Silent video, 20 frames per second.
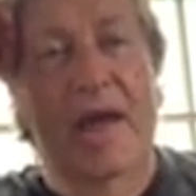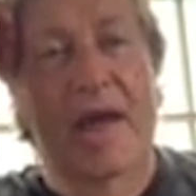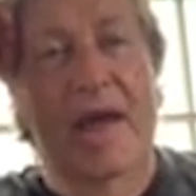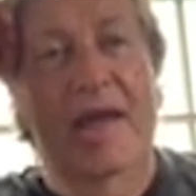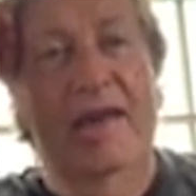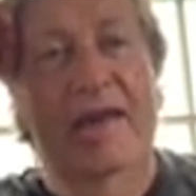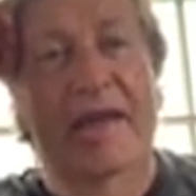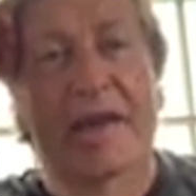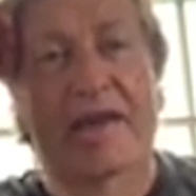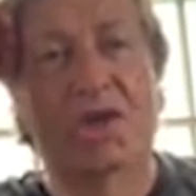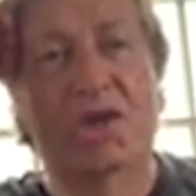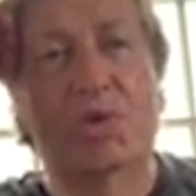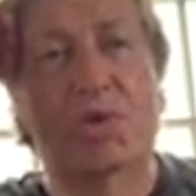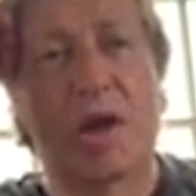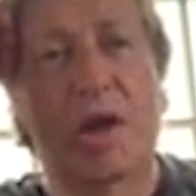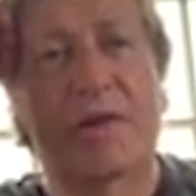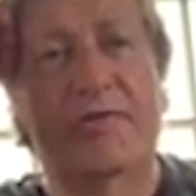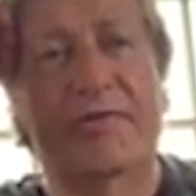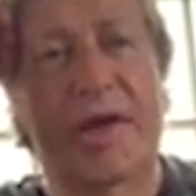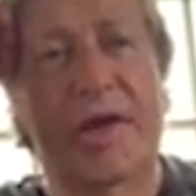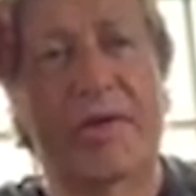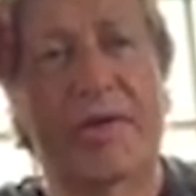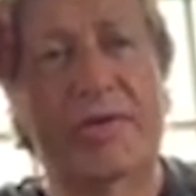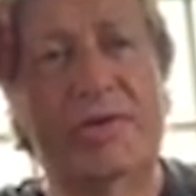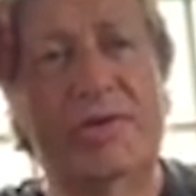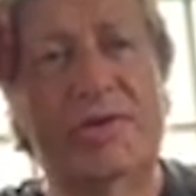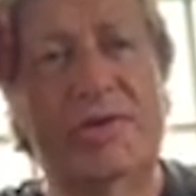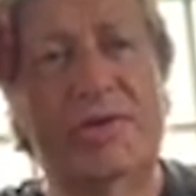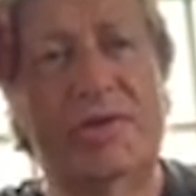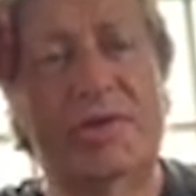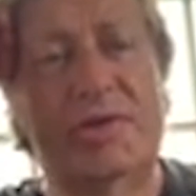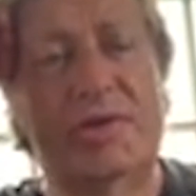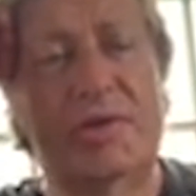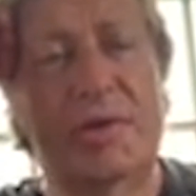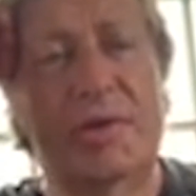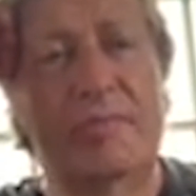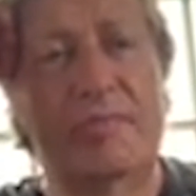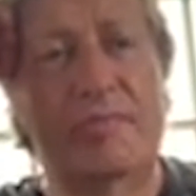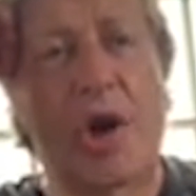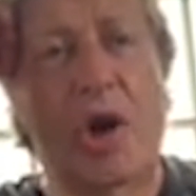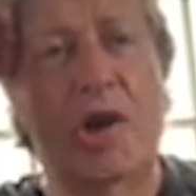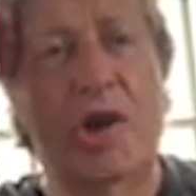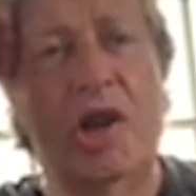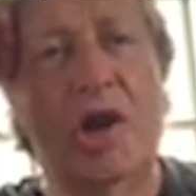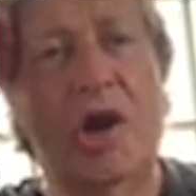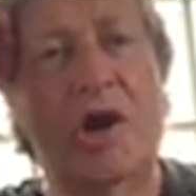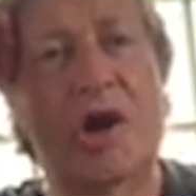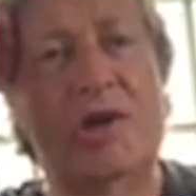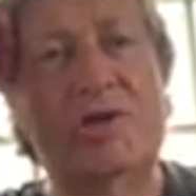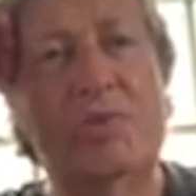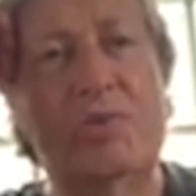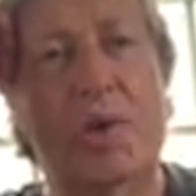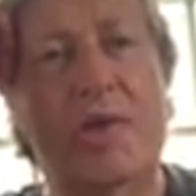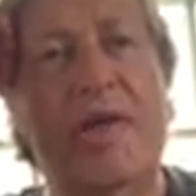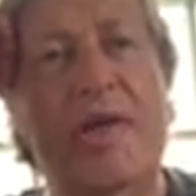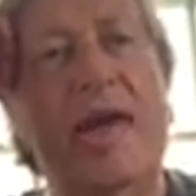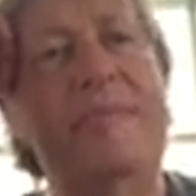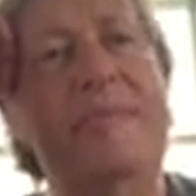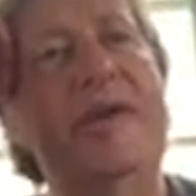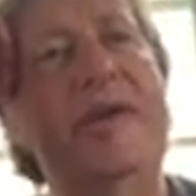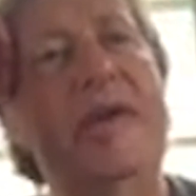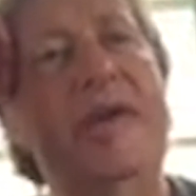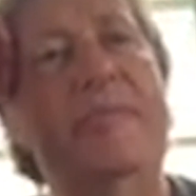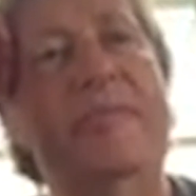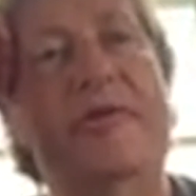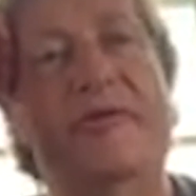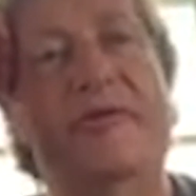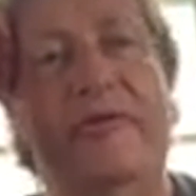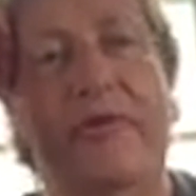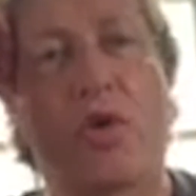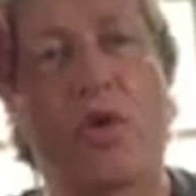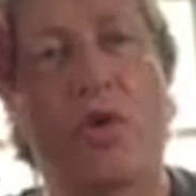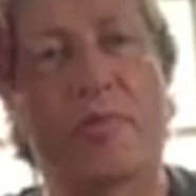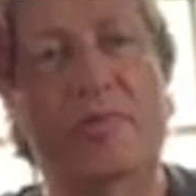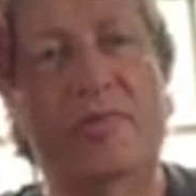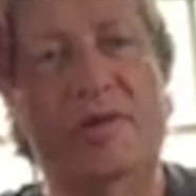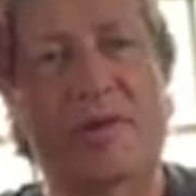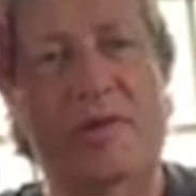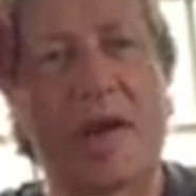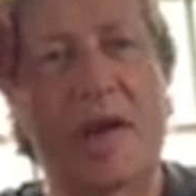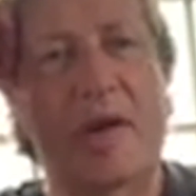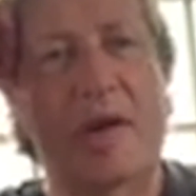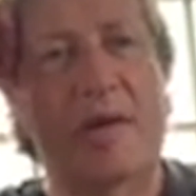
And each one of those monologues will then be performed